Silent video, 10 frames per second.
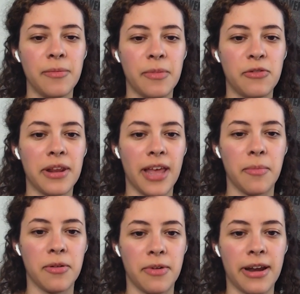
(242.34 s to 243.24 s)
between
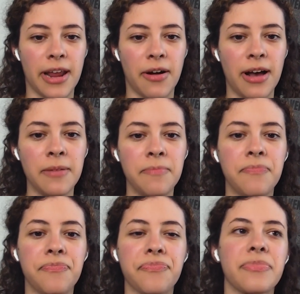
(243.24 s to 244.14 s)
him and Rhaenyra.
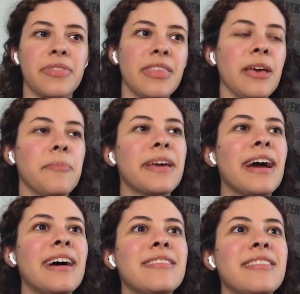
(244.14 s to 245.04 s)

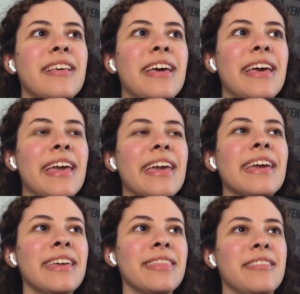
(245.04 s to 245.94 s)
Because in the